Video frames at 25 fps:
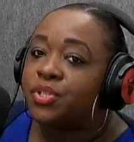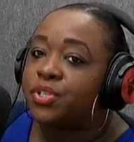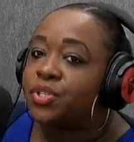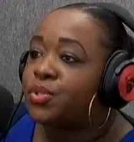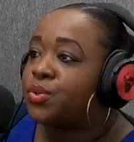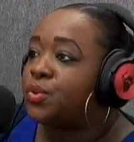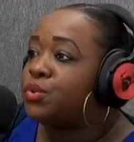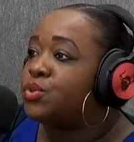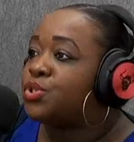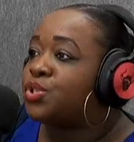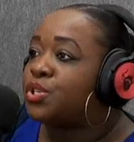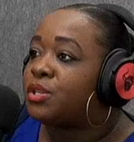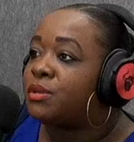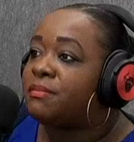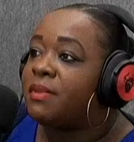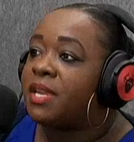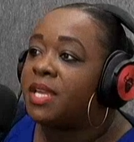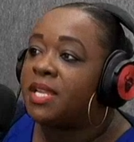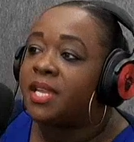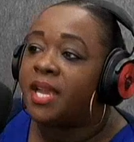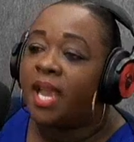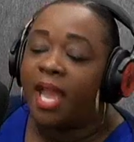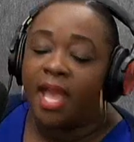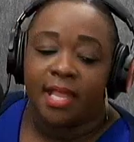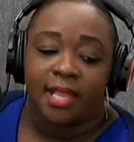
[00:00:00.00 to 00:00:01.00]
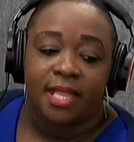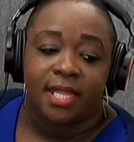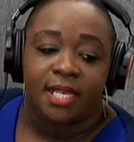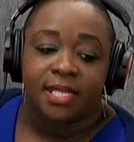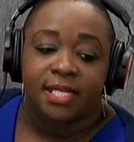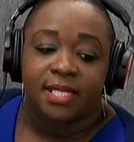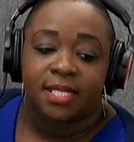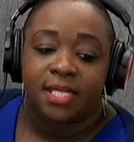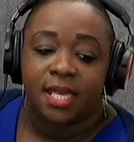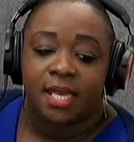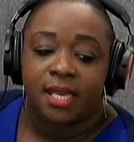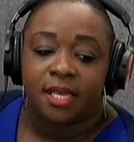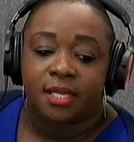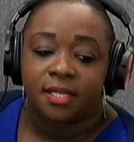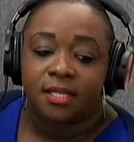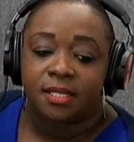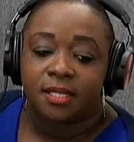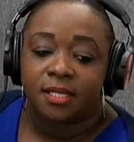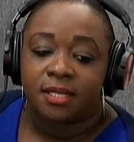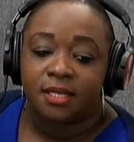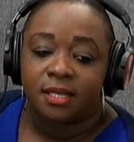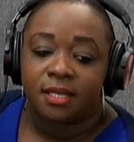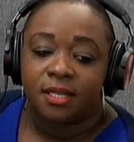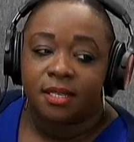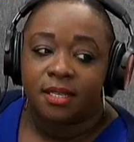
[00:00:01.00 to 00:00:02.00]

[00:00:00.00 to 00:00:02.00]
social media and these things,